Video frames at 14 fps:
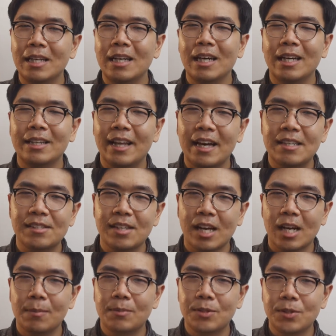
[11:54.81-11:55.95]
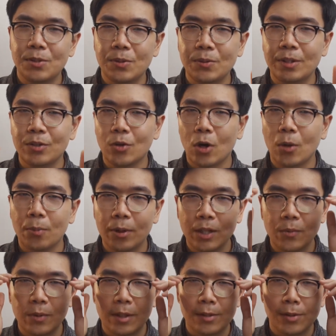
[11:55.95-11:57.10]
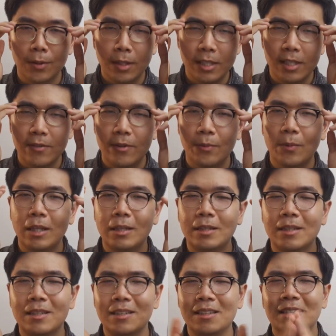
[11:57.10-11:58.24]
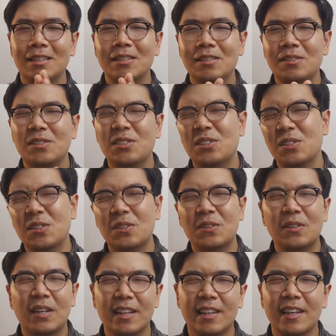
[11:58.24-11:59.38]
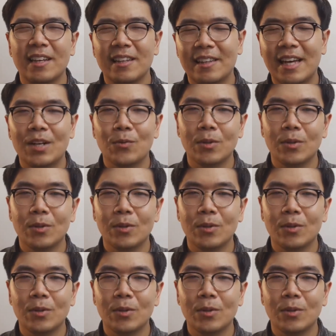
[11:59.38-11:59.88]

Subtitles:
a nice setup to incorporate with the Sony ZV-1. So I think that will